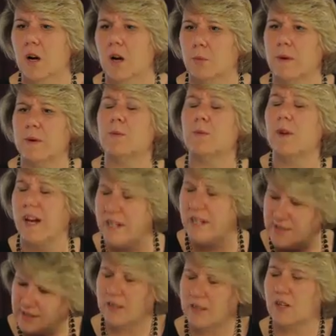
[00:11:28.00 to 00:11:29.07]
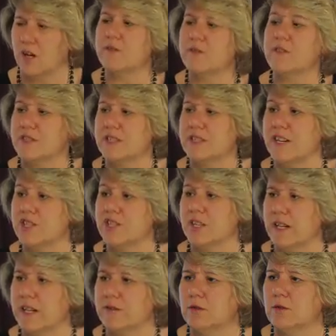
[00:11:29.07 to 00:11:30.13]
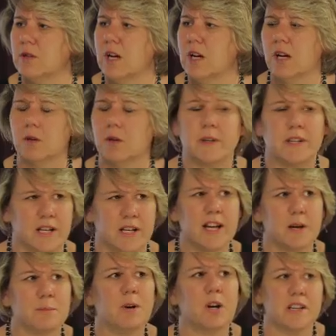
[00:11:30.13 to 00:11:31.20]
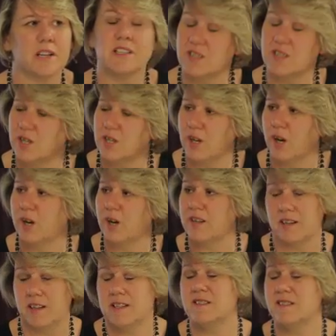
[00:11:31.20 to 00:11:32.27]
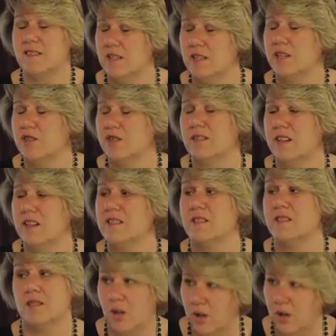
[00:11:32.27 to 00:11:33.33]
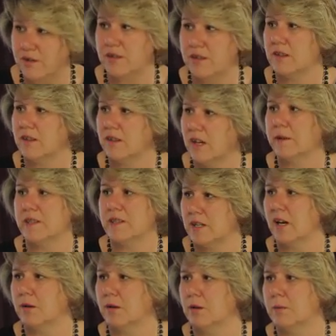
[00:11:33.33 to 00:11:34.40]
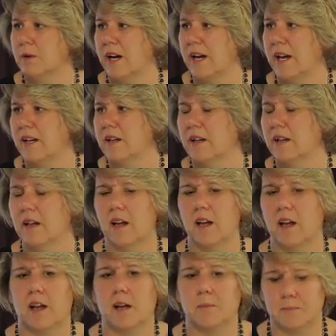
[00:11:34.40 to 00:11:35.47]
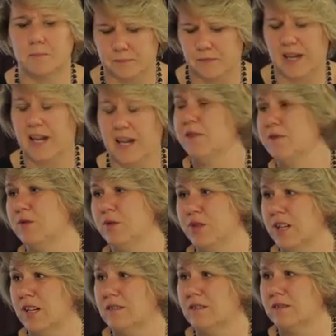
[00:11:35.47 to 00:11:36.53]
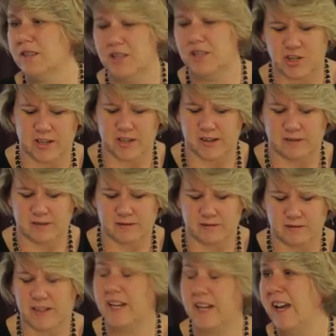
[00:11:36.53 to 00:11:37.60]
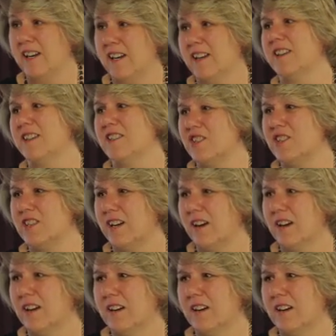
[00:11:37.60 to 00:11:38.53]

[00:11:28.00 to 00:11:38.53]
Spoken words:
we're raising the conversation level. We need our pollies to know that this is an issue that is not going to go away. California this year, Canada this year,